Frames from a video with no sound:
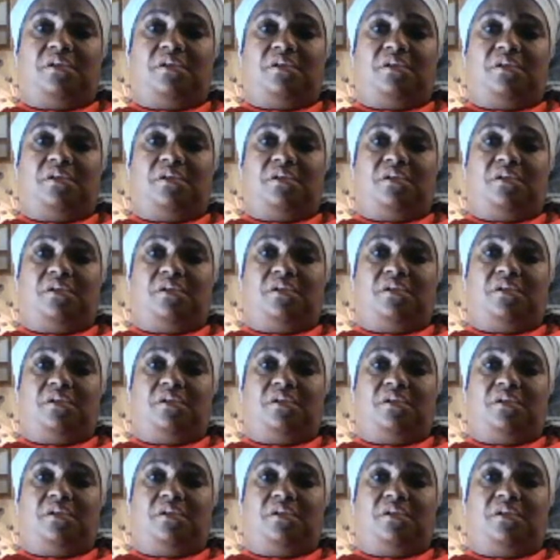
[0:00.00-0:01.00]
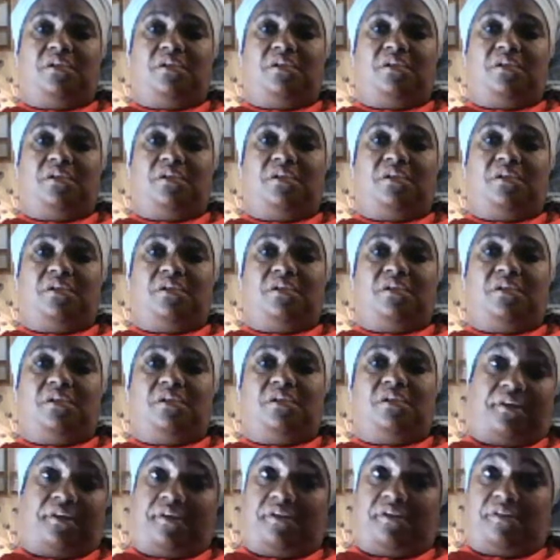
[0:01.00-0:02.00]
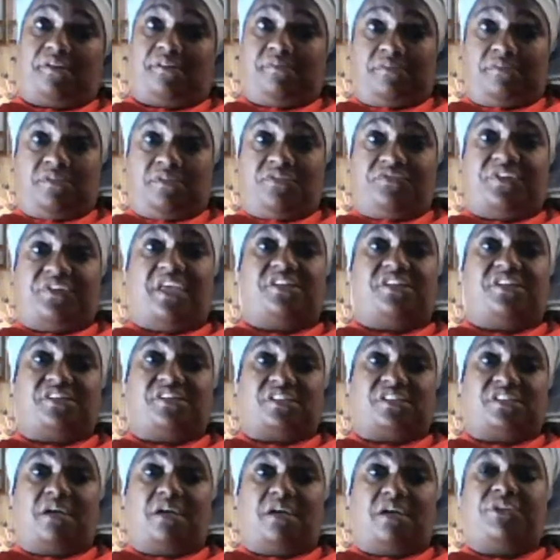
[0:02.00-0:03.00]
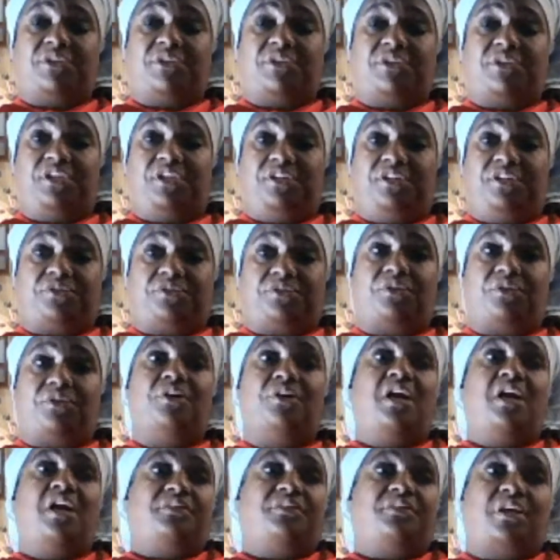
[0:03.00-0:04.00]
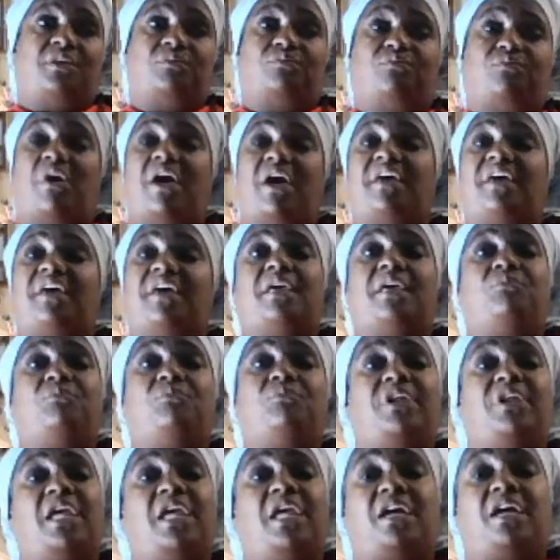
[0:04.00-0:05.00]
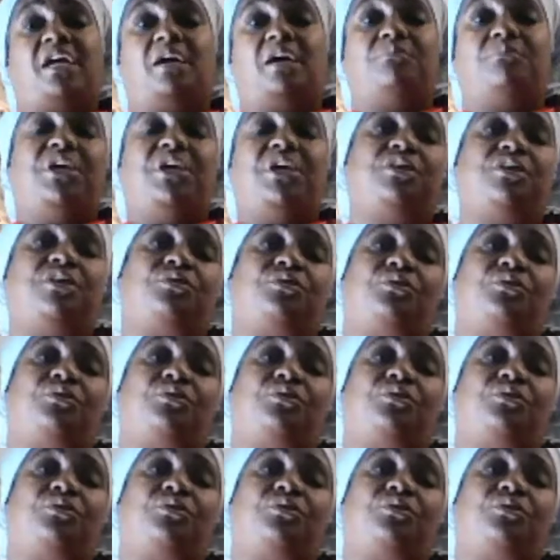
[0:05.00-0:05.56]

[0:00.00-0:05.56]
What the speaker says: they don't like her. They just come to see the dirt. That's why when they come in the door,